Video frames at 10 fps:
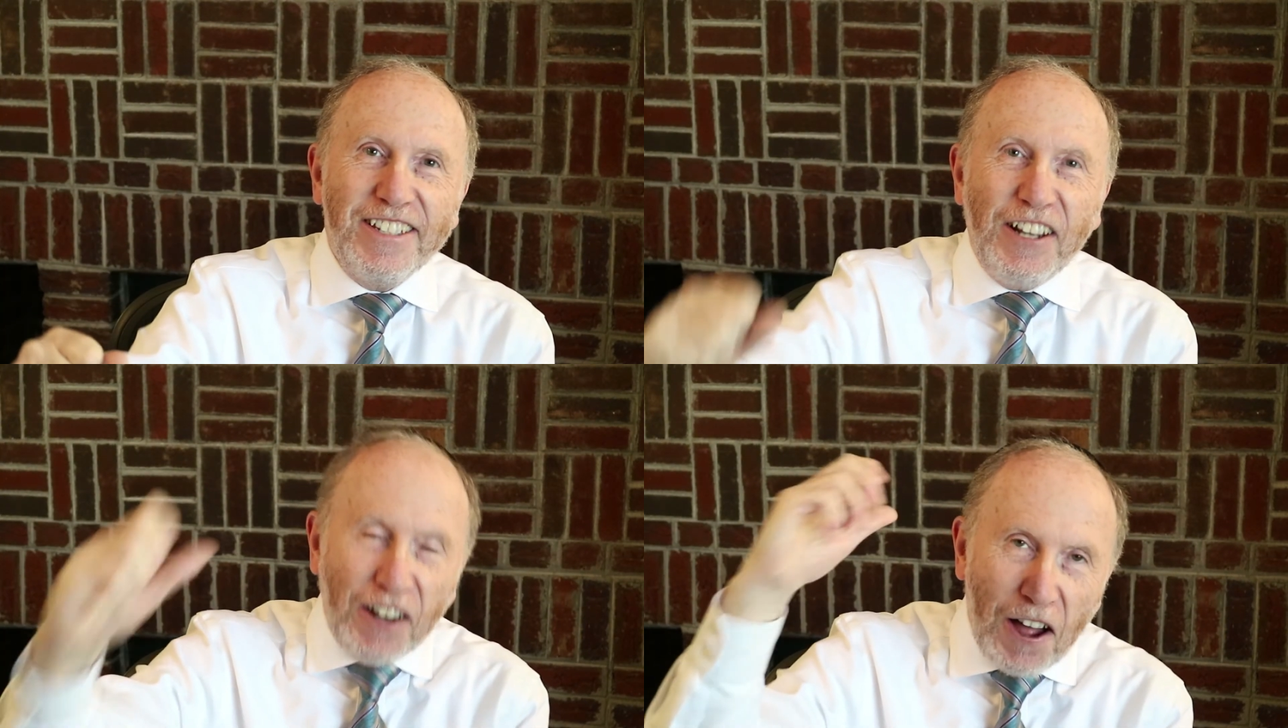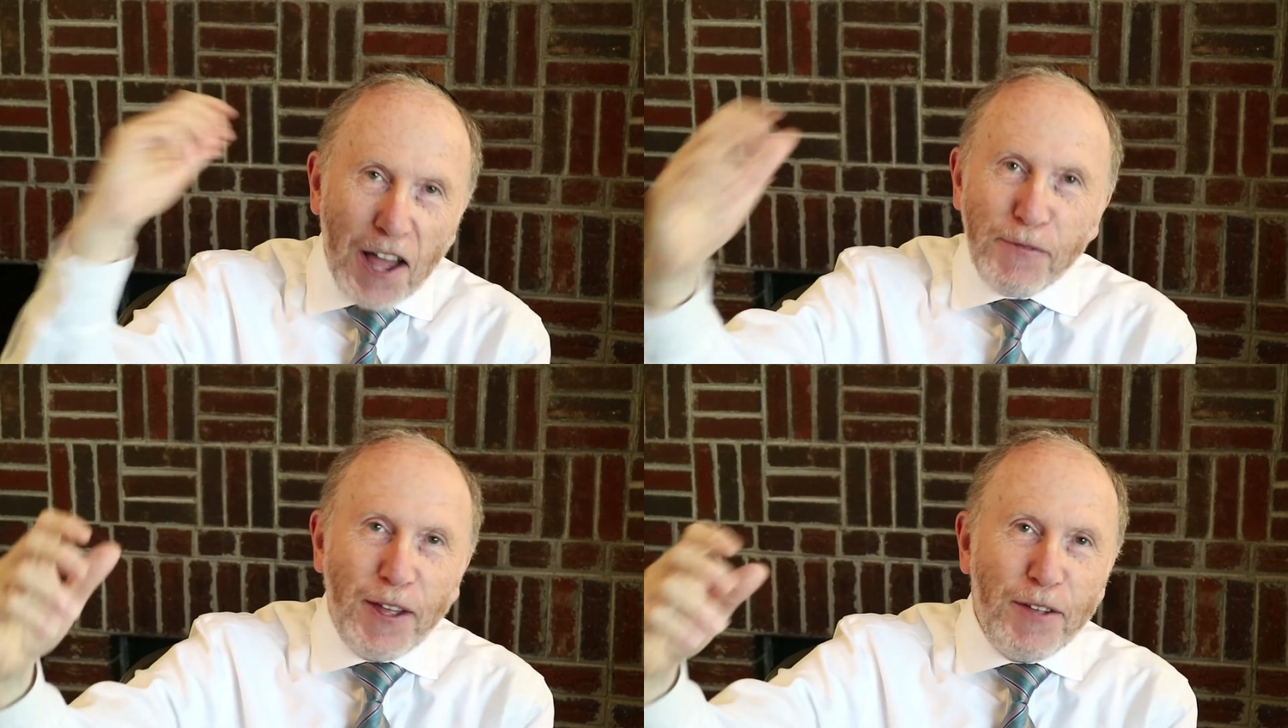
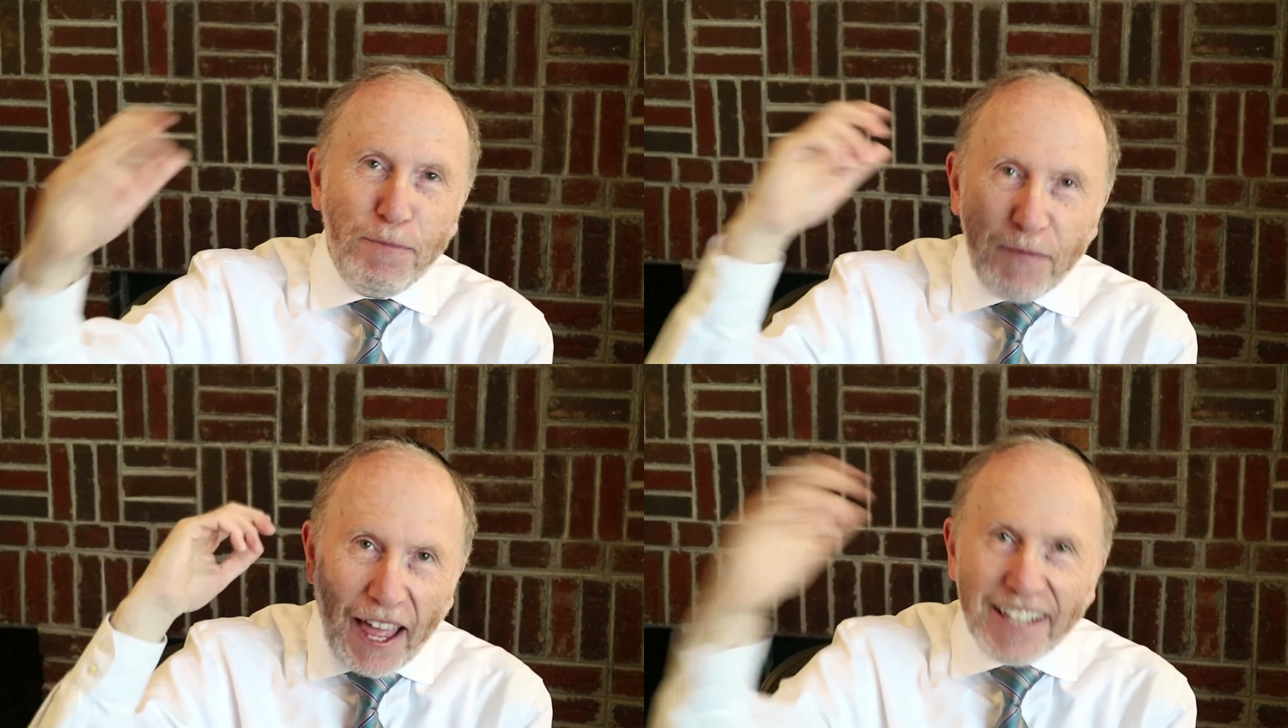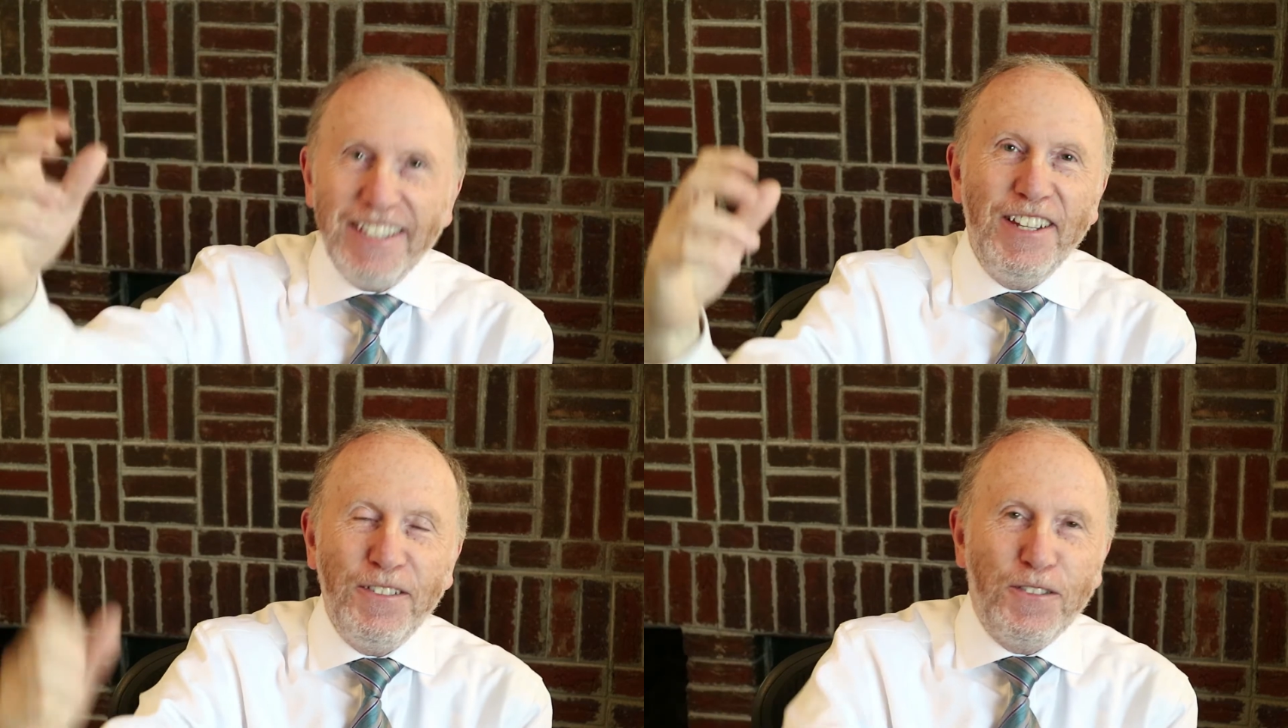climbing
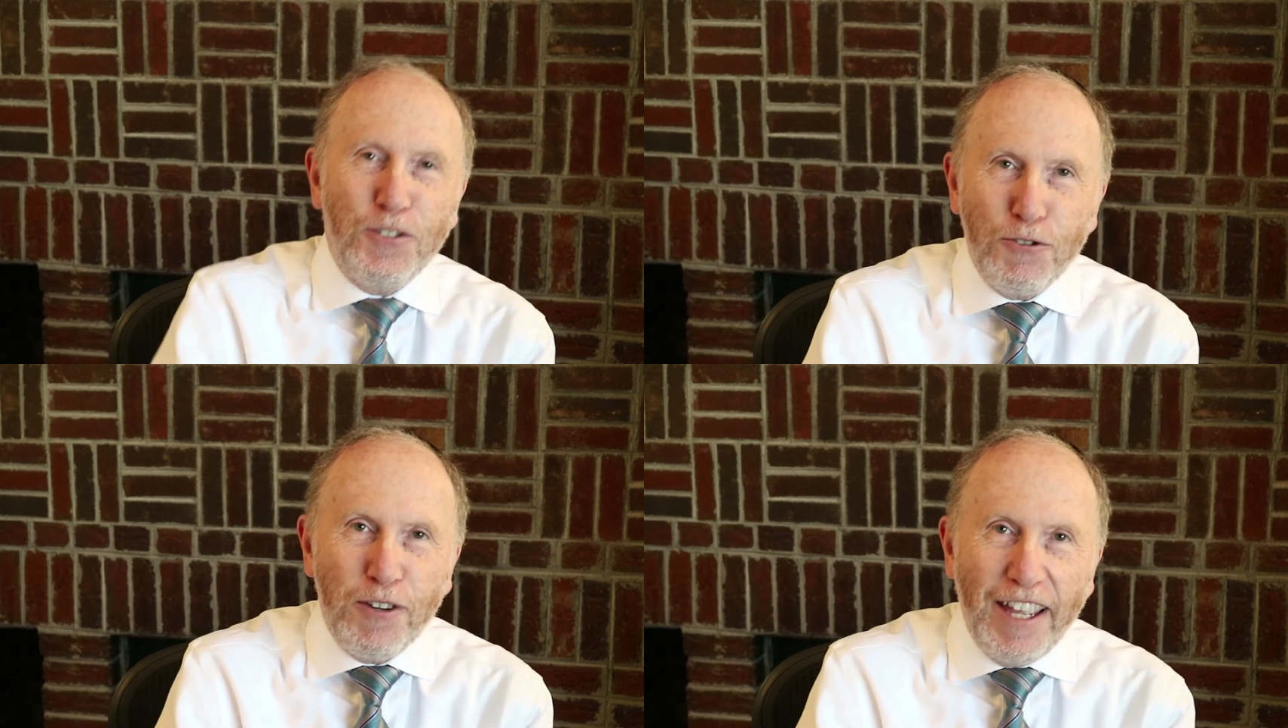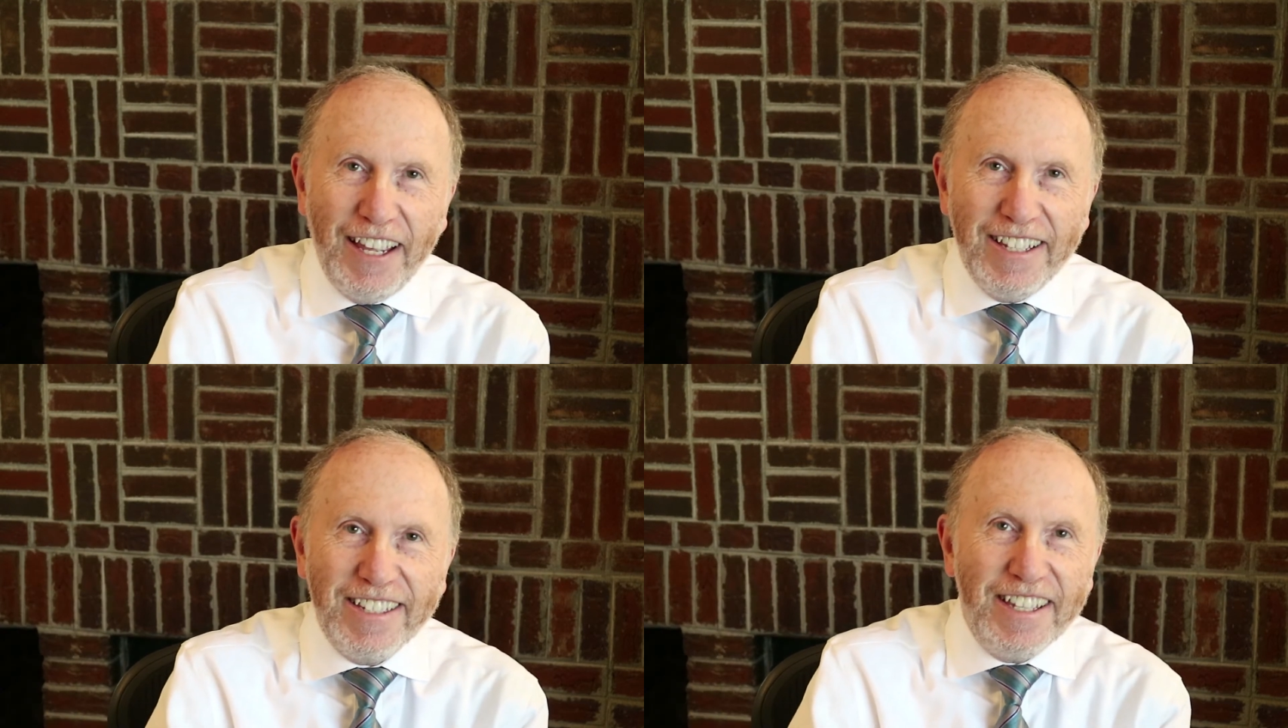massive
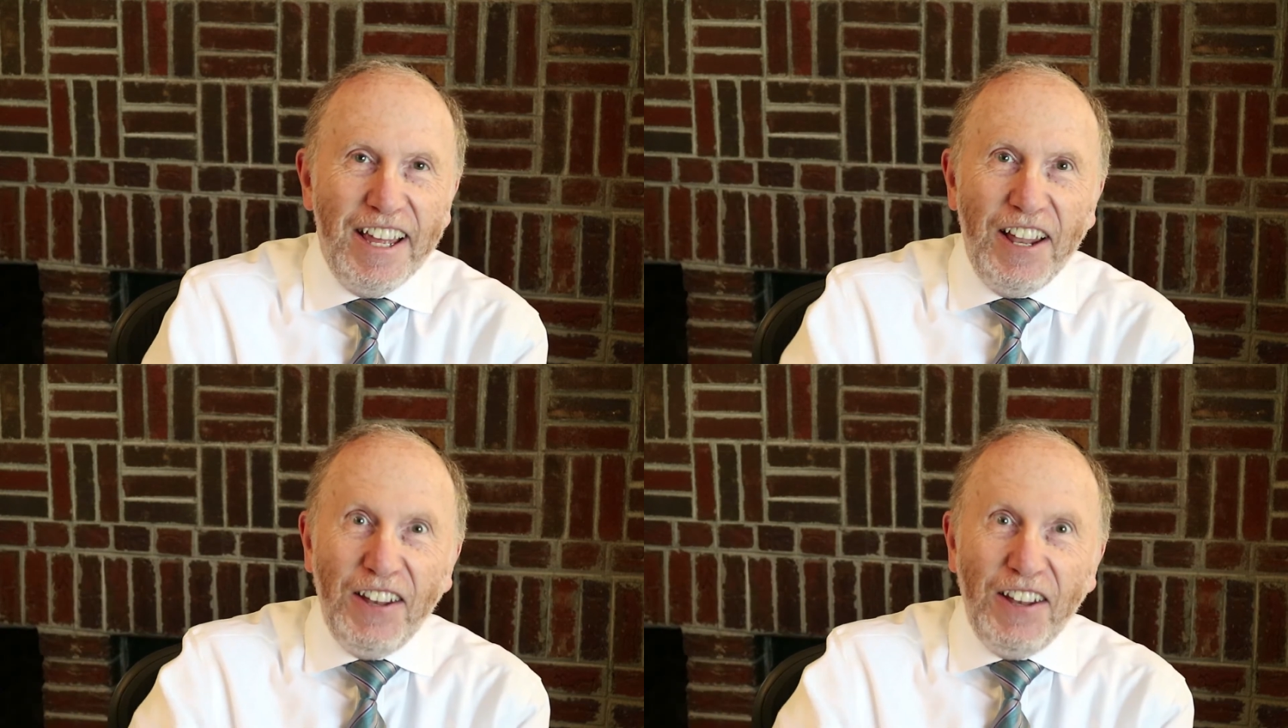trees.